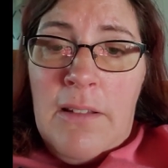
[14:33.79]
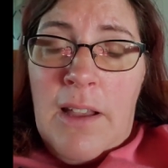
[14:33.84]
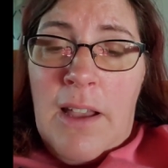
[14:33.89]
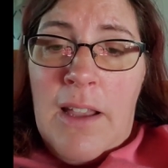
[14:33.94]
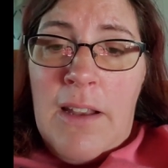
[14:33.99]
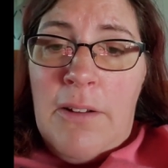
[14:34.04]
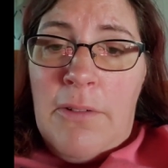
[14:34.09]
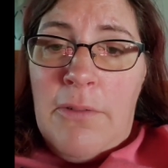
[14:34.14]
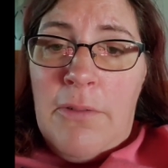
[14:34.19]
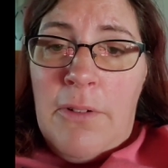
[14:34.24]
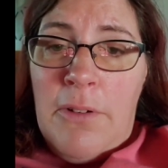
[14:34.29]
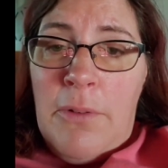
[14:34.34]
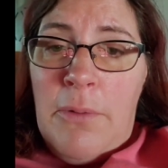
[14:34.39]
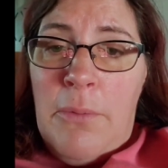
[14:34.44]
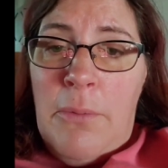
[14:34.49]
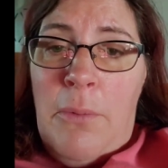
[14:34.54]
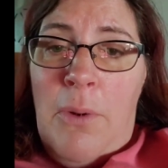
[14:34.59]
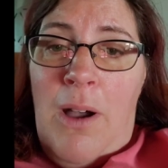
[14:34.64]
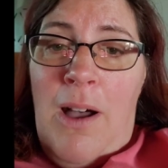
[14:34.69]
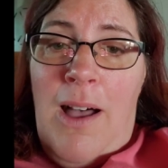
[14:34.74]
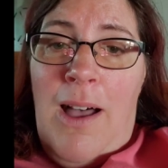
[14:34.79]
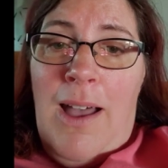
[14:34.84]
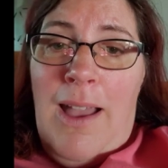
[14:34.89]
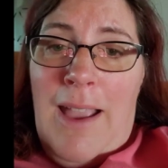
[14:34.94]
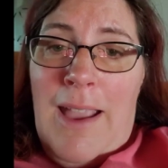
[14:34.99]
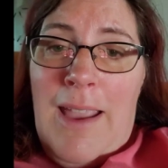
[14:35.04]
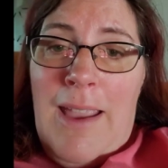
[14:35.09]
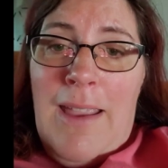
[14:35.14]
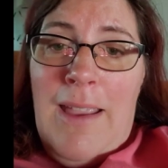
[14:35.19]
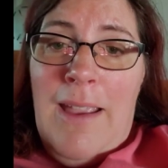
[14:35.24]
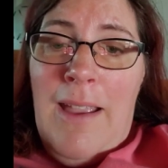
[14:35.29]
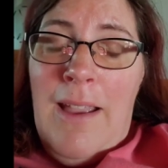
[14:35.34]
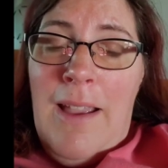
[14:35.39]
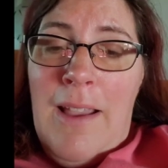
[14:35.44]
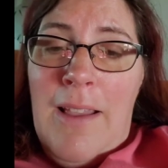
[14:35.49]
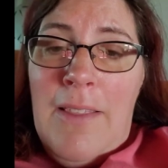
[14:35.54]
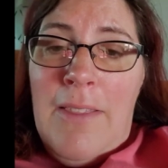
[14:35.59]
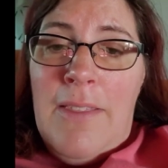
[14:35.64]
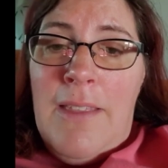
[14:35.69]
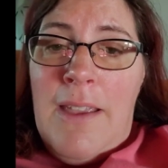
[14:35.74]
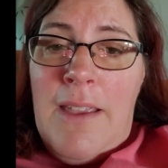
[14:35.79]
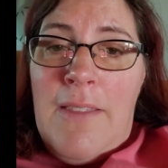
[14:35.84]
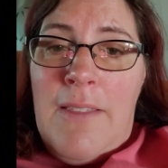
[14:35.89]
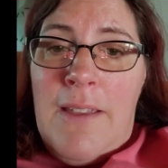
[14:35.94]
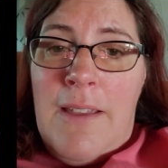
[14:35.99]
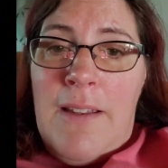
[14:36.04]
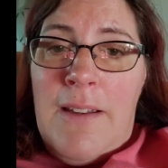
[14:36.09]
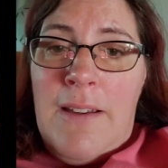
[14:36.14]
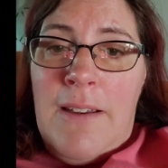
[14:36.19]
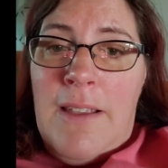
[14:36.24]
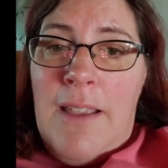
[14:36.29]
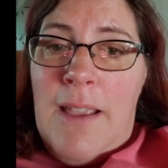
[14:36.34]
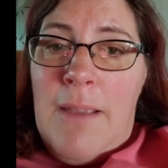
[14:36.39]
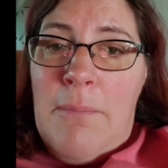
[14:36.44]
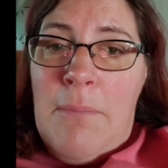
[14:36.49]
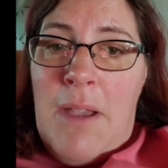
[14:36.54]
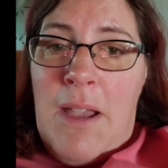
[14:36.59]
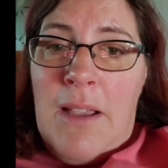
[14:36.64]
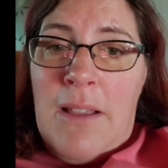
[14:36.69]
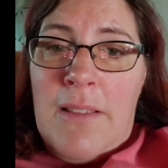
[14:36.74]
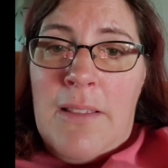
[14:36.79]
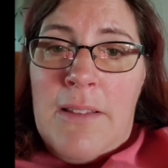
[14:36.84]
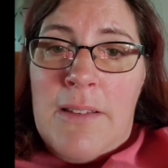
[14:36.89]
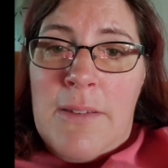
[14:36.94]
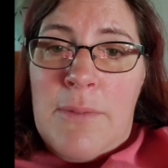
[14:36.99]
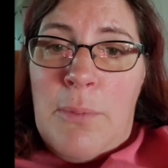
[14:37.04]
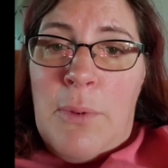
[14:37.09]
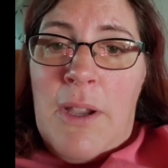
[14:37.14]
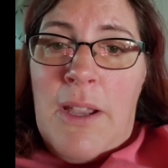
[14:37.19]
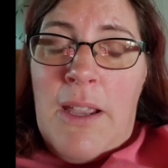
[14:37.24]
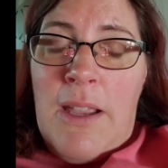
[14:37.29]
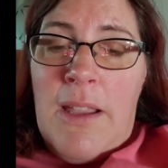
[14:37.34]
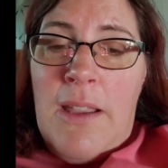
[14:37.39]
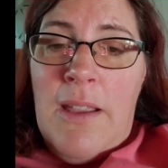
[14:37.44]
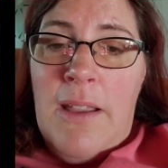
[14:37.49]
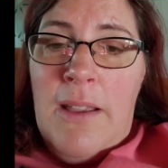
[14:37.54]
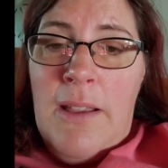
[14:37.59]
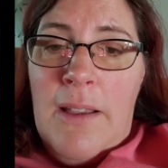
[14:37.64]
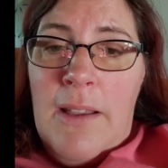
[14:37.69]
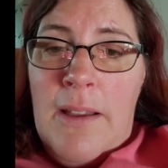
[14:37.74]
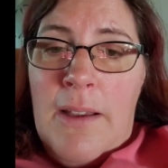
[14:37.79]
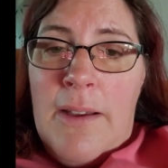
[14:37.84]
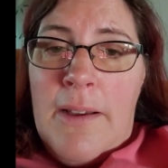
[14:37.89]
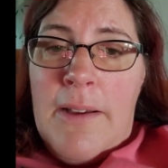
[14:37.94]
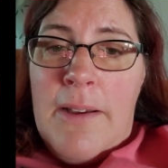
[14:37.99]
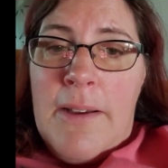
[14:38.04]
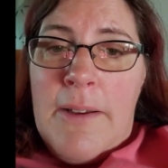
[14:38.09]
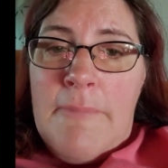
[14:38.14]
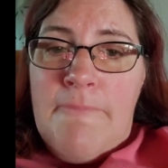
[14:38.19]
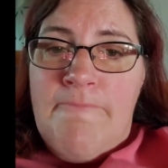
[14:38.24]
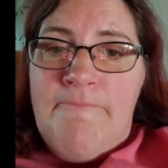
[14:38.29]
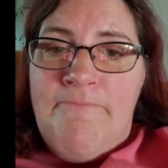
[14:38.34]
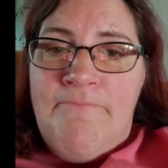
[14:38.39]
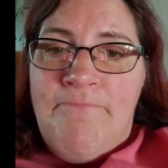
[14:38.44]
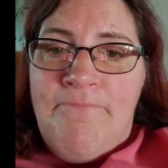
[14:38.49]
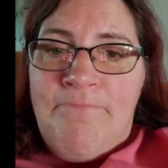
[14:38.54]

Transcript: I don't know why they then came back this way. You